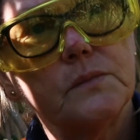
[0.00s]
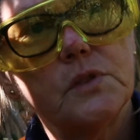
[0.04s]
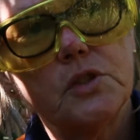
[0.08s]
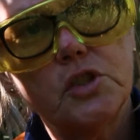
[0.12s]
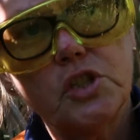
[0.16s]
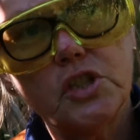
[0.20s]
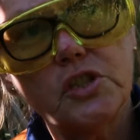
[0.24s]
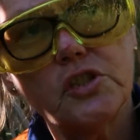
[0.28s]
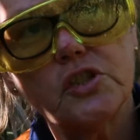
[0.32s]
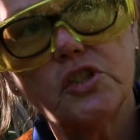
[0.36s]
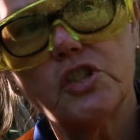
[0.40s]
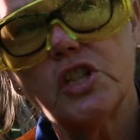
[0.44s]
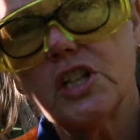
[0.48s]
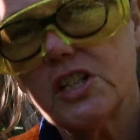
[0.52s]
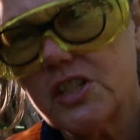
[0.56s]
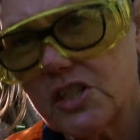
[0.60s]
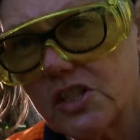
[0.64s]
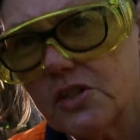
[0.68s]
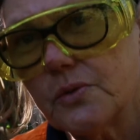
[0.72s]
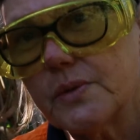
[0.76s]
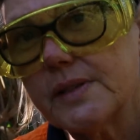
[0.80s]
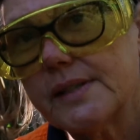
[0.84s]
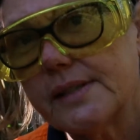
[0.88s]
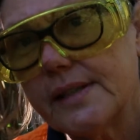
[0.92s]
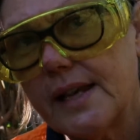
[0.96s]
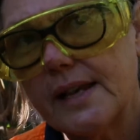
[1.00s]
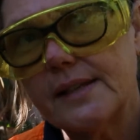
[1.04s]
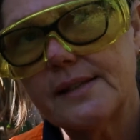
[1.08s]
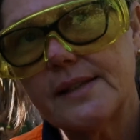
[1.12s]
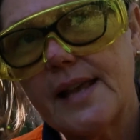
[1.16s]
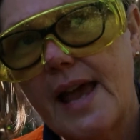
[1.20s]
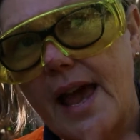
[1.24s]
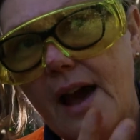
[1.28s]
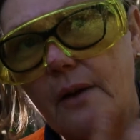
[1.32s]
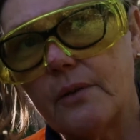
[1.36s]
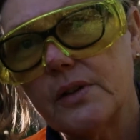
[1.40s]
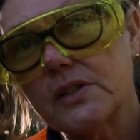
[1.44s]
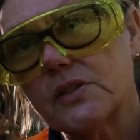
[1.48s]
just to assess
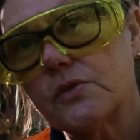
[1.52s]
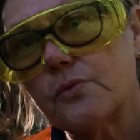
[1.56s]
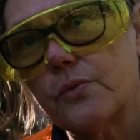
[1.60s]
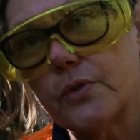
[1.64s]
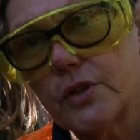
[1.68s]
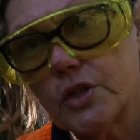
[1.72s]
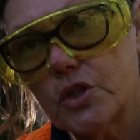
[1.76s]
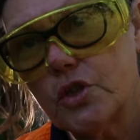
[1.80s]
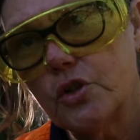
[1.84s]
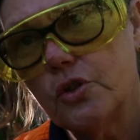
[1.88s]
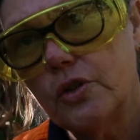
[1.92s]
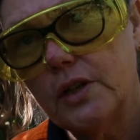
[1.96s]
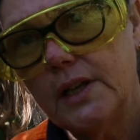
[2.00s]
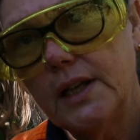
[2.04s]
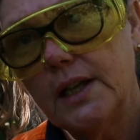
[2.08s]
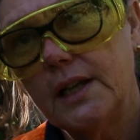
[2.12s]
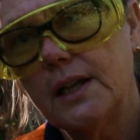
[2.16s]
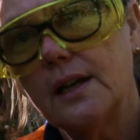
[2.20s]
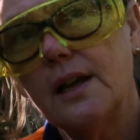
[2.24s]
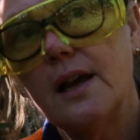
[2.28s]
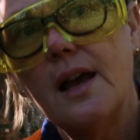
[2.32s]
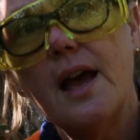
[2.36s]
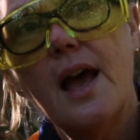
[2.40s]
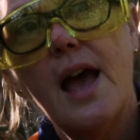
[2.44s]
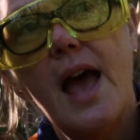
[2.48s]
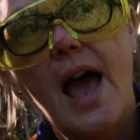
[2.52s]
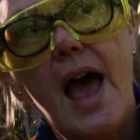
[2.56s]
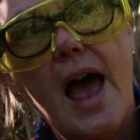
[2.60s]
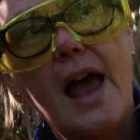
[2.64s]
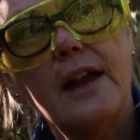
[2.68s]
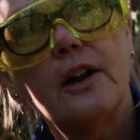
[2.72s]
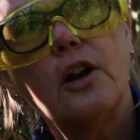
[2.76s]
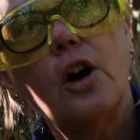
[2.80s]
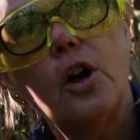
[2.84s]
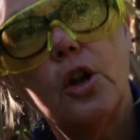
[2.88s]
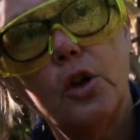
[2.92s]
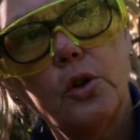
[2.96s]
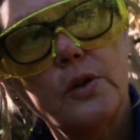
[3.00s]
how it's returning.
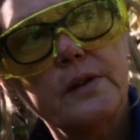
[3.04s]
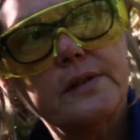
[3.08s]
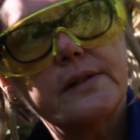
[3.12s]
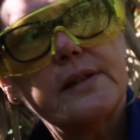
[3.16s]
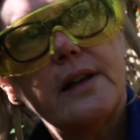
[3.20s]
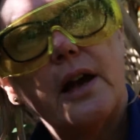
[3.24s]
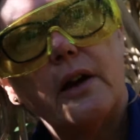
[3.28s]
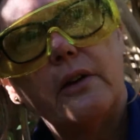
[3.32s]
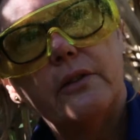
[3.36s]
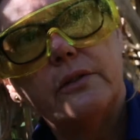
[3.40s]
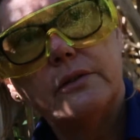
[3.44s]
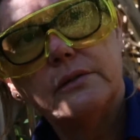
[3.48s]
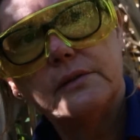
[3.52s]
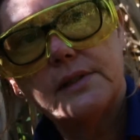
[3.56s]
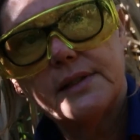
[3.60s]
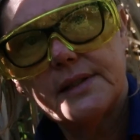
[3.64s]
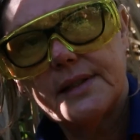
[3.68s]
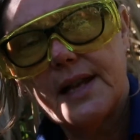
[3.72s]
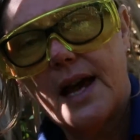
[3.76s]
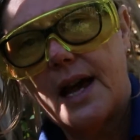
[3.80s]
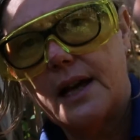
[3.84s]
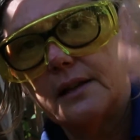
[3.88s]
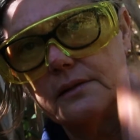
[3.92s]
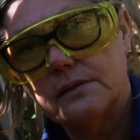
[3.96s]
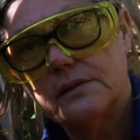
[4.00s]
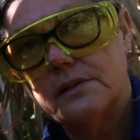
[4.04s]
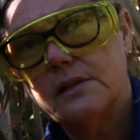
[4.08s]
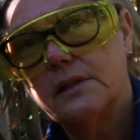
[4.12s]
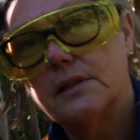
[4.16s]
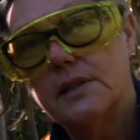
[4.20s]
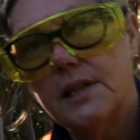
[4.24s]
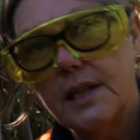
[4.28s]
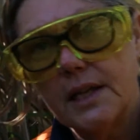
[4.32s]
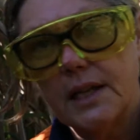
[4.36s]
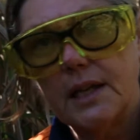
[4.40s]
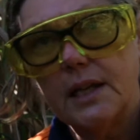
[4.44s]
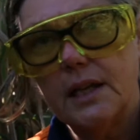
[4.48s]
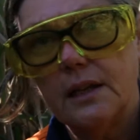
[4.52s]
And I'll also start
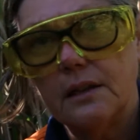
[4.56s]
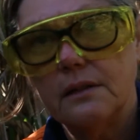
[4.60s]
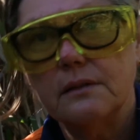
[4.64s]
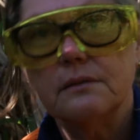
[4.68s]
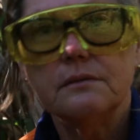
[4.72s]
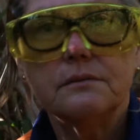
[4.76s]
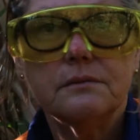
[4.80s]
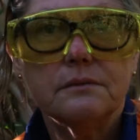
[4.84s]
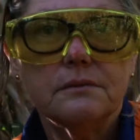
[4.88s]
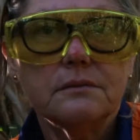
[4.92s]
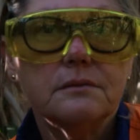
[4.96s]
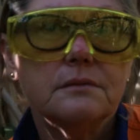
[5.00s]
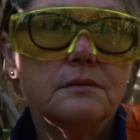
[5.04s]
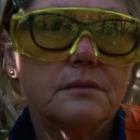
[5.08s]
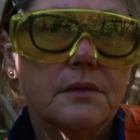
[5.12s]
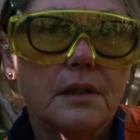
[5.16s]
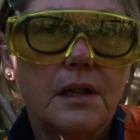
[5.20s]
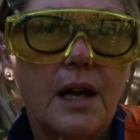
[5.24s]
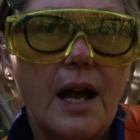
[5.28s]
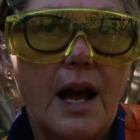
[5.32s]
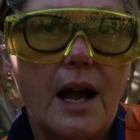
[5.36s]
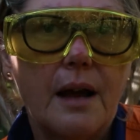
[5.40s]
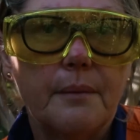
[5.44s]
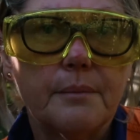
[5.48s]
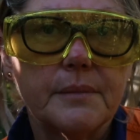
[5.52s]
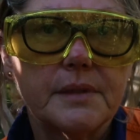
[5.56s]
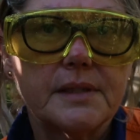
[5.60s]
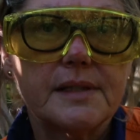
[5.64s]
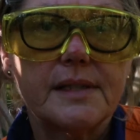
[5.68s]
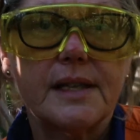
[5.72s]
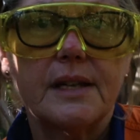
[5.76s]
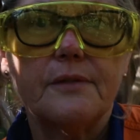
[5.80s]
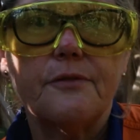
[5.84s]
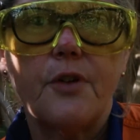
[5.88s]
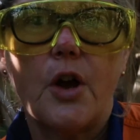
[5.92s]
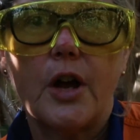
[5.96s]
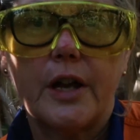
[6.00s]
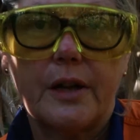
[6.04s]
digging,
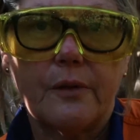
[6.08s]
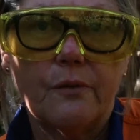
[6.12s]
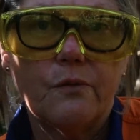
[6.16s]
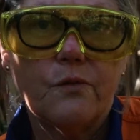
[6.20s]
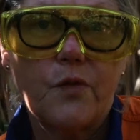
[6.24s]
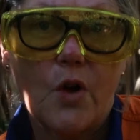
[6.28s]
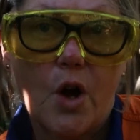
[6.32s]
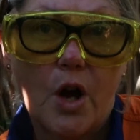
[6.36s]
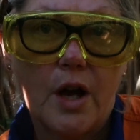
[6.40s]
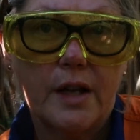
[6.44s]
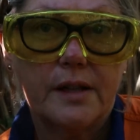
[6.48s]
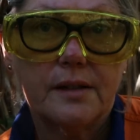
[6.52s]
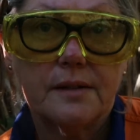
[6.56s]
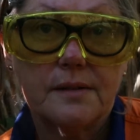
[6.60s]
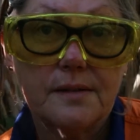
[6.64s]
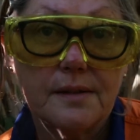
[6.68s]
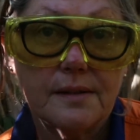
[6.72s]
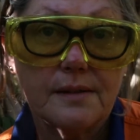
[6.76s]
see if I can find